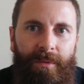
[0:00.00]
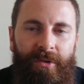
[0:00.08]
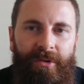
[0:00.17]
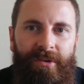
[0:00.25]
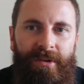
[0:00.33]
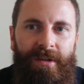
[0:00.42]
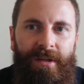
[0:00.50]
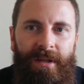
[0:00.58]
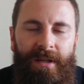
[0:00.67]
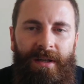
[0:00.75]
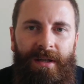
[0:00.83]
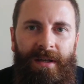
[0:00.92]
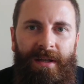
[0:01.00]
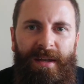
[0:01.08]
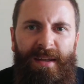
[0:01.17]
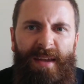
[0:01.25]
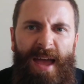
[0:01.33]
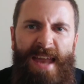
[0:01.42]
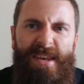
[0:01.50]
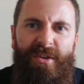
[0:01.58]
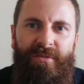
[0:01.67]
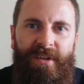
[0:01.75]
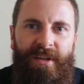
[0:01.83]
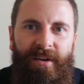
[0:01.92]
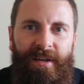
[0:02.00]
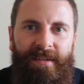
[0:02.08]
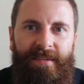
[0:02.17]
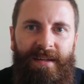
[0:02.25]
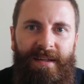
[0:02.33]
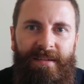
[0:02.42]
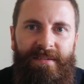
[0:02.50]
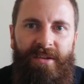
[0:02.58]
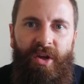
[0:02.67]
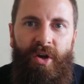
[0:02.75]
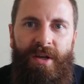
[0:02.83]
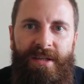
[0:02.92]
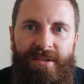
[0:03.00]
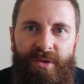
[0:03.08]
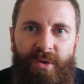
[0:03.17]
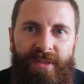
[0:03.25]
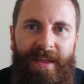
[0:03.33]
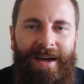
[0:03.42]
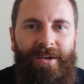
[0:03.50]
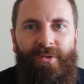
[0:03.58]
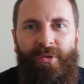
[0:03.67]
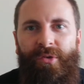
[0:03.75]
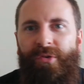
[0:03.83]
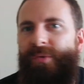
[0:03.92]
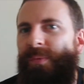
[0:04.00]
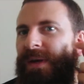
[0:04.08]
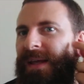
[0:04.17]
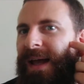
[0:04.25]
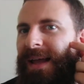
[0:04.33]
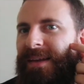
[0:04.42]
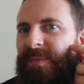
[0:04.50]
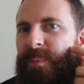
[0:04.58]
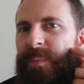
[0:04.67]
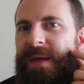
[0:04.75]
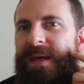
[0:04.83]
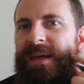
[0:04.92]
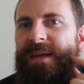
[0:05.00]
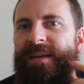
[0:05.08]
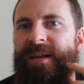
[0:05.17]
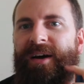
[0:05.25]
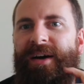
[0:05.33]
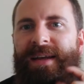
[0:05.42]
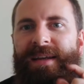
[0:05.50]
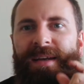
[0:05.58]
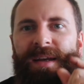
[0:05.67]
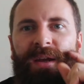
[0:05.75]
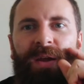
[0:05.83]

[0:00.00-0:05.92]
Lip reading: was end of the 90s, early 2000s, when he had his beard line,